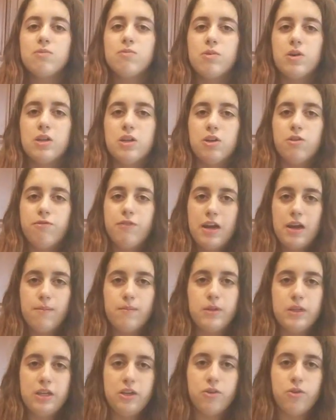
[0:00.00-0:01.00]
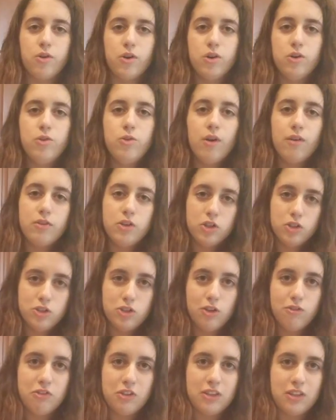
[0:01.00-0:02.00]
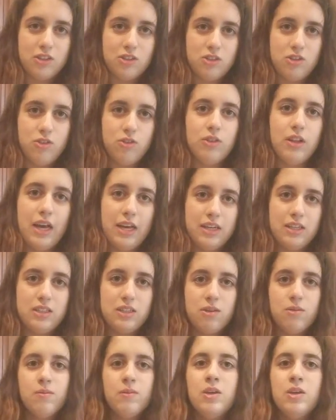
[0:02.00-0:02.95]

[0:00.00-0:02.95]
on what your family or whoever you're serving this to likes.